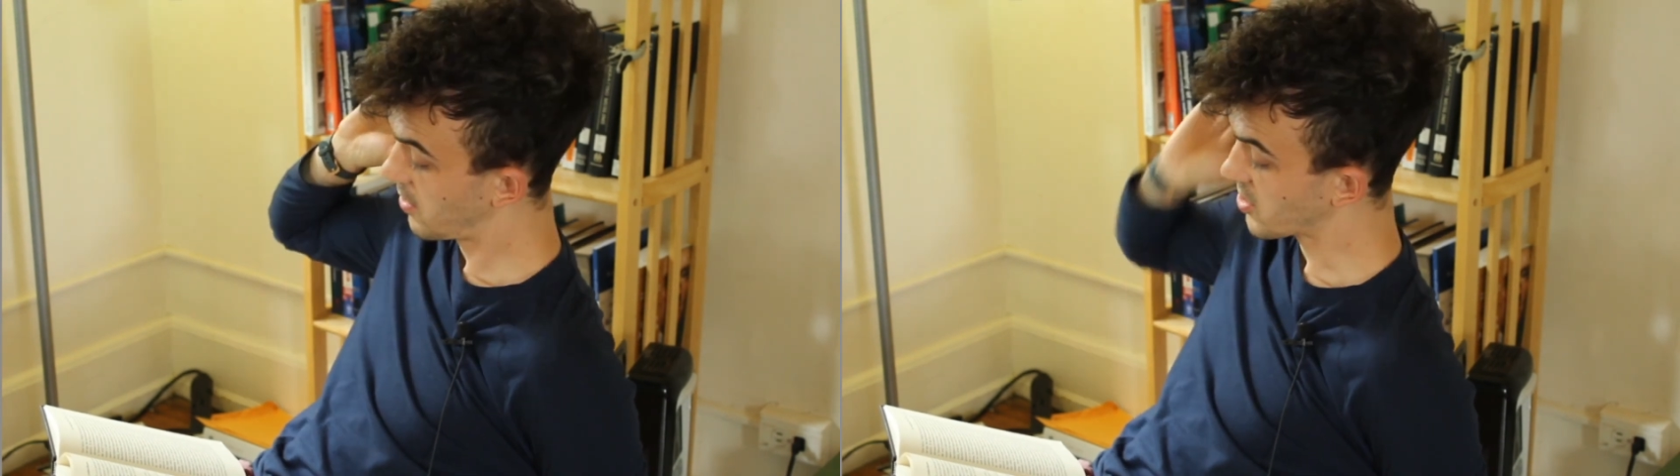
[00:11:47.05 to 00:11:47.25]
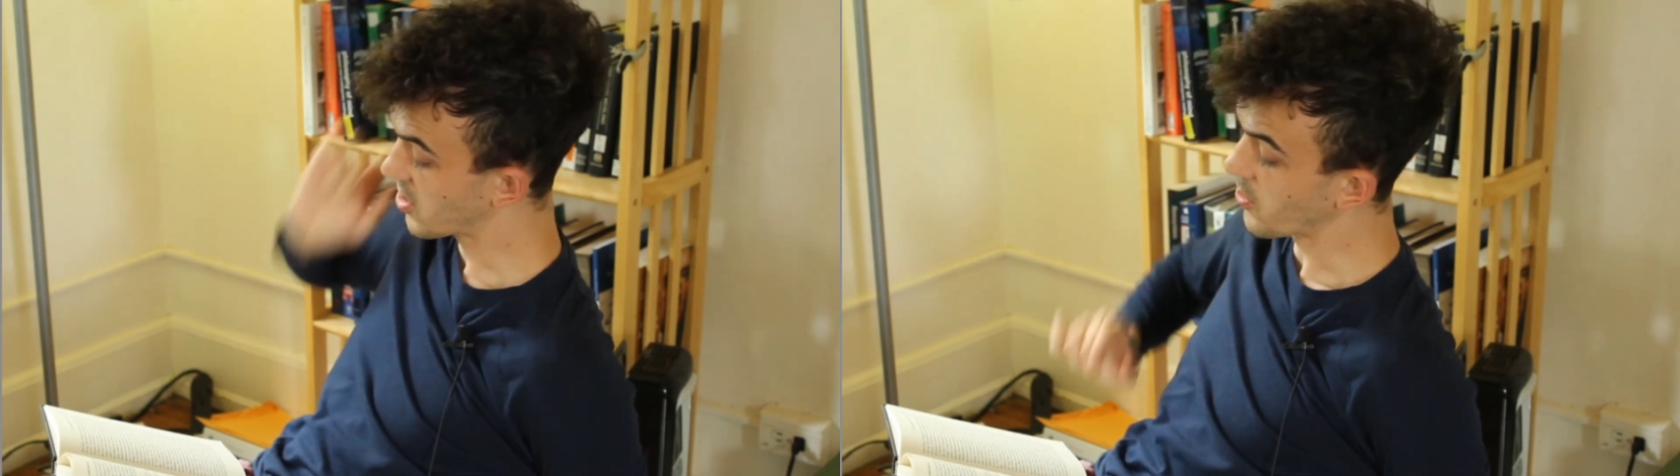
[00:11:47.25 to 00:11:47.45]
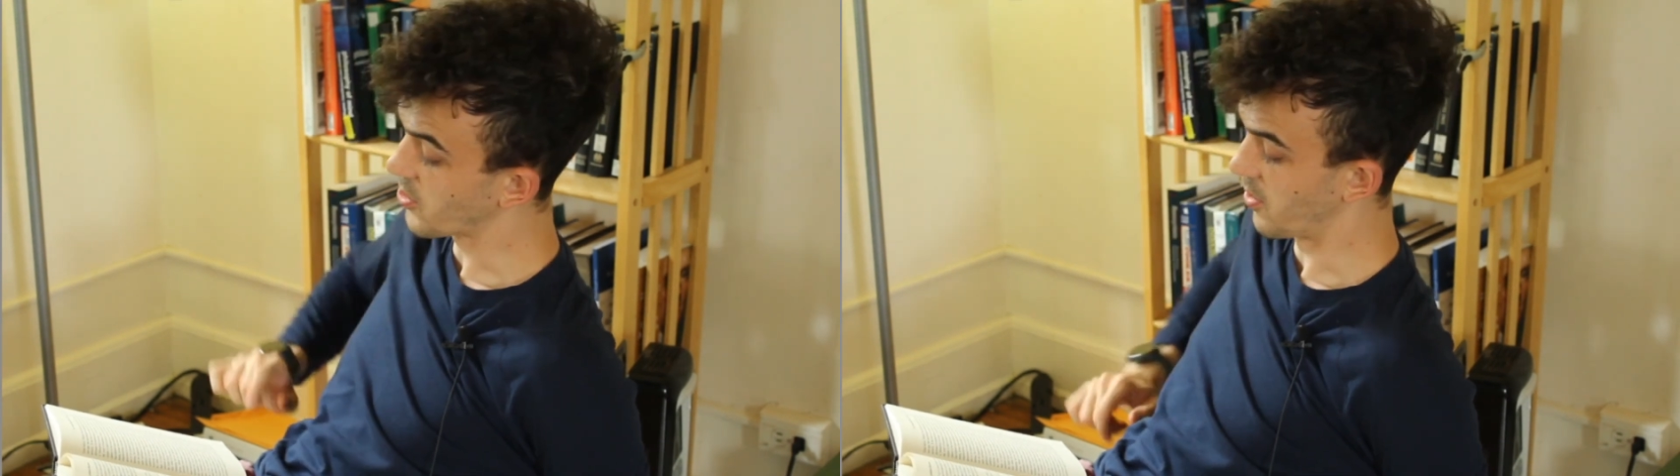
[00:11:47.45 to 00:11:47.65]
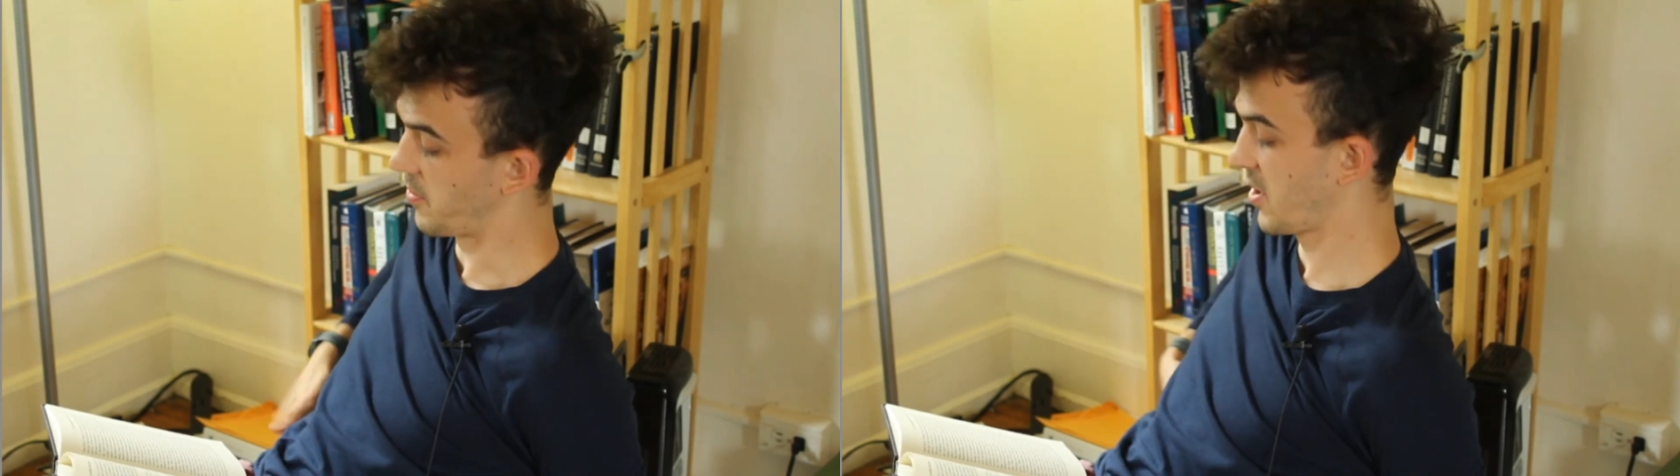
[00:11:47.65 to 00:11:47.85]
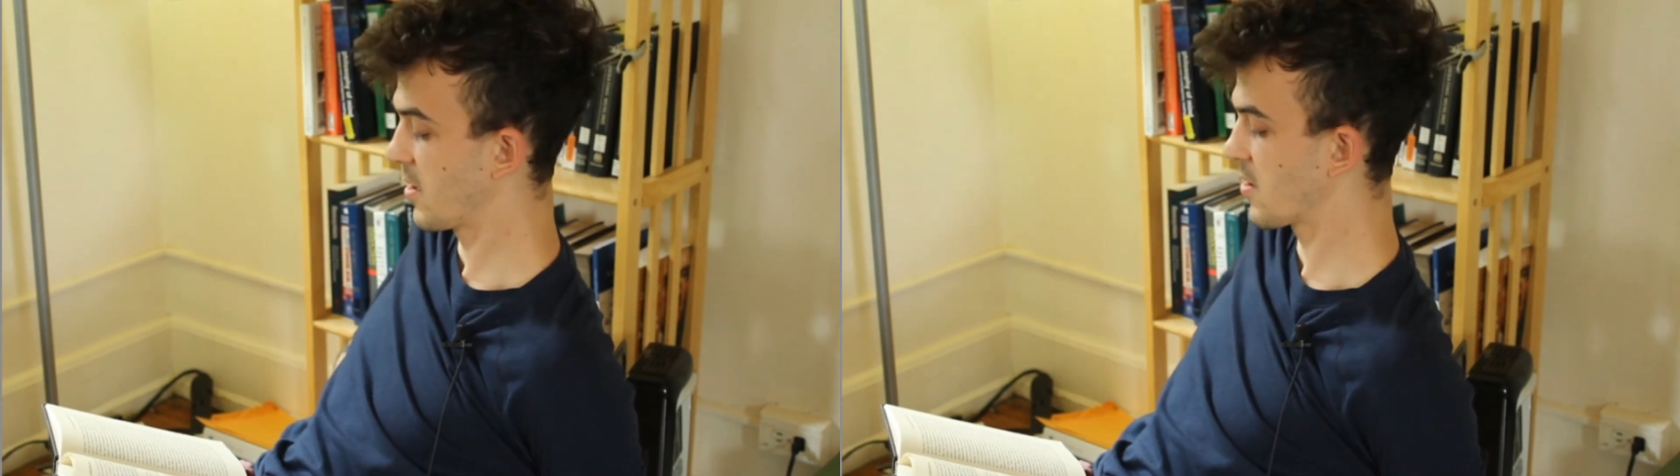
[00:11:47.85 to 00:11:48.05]
social and
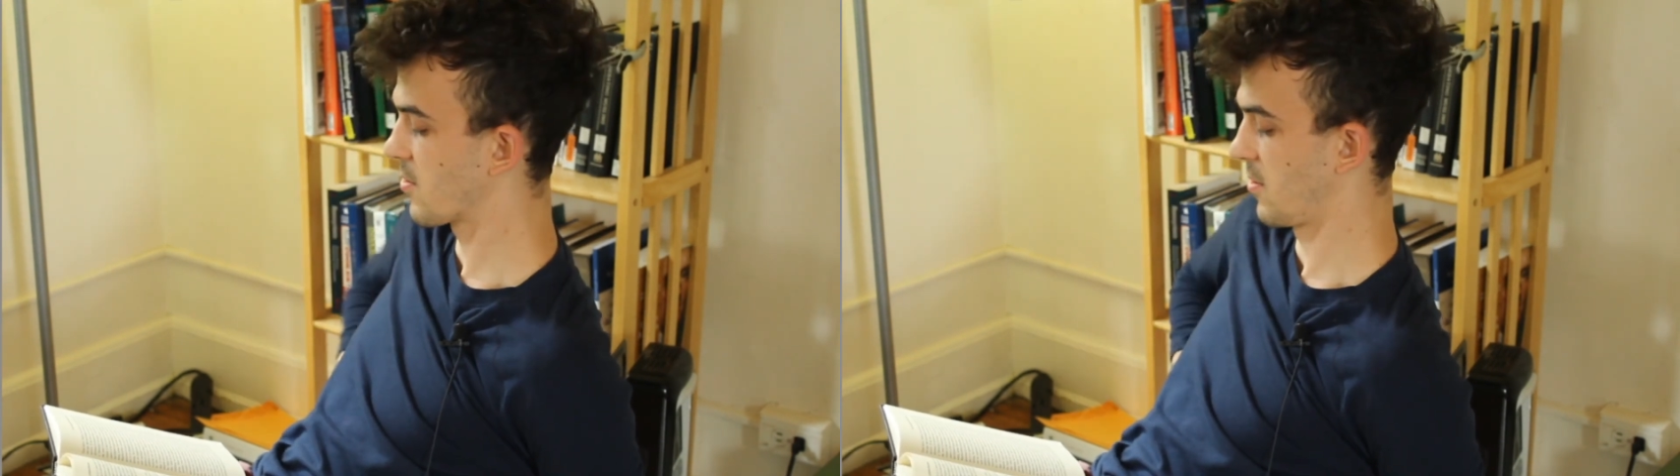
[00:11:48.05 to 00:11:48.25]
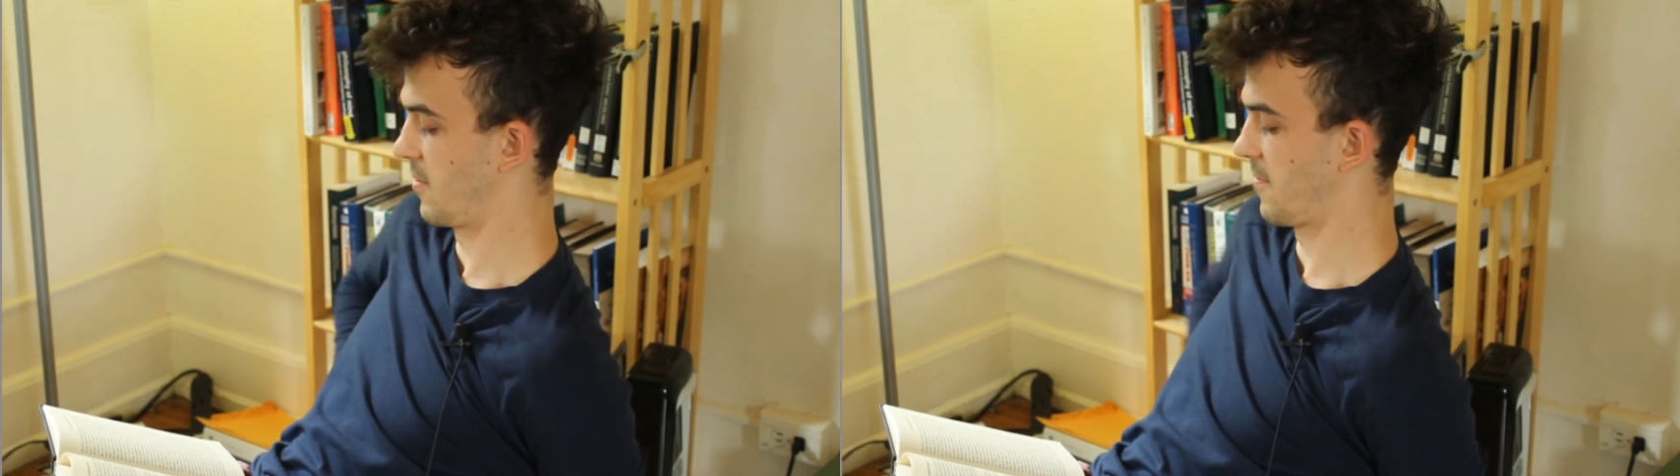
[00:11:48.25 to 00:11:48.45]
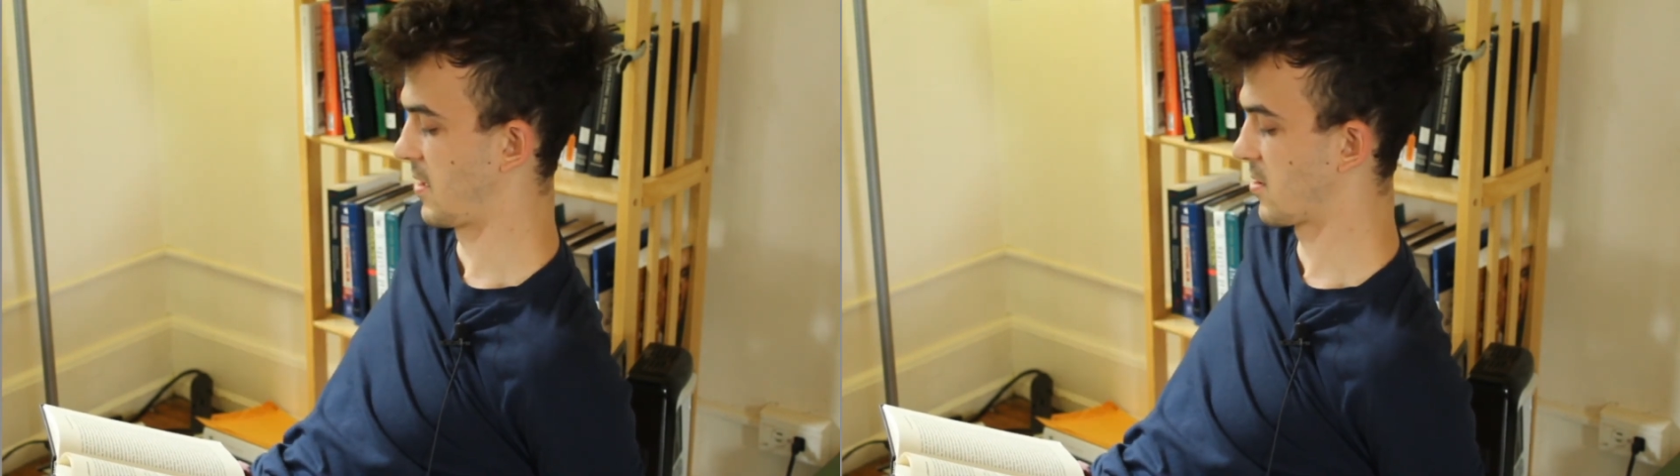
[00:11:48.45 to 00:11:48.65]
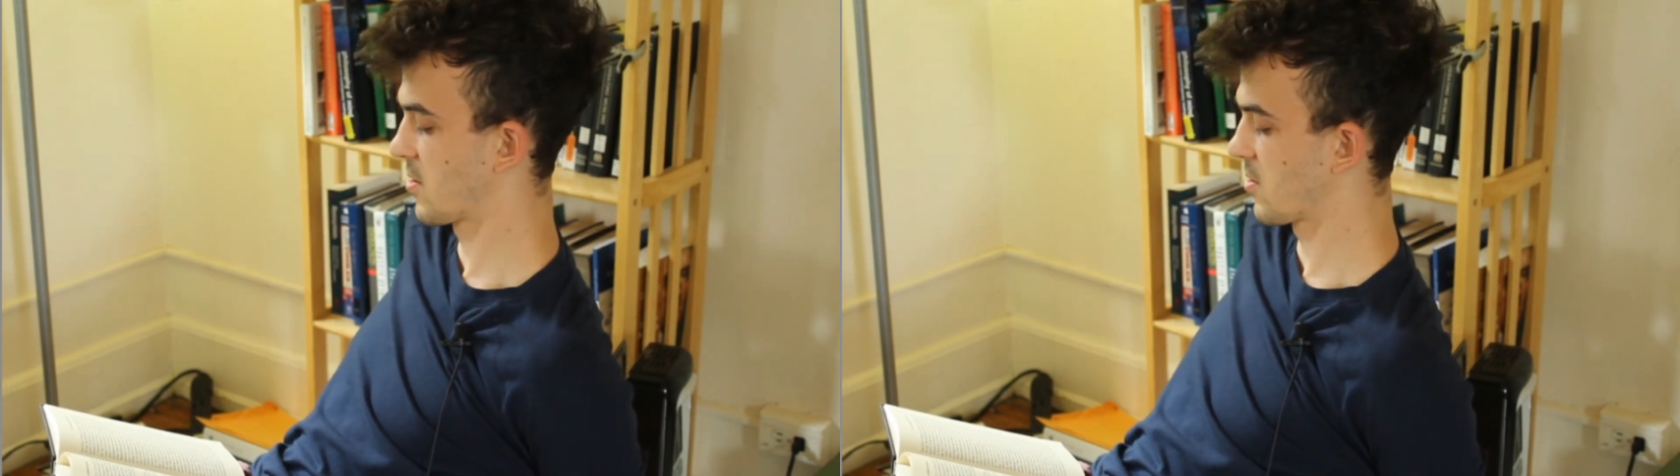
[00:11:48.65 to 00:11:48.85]
political events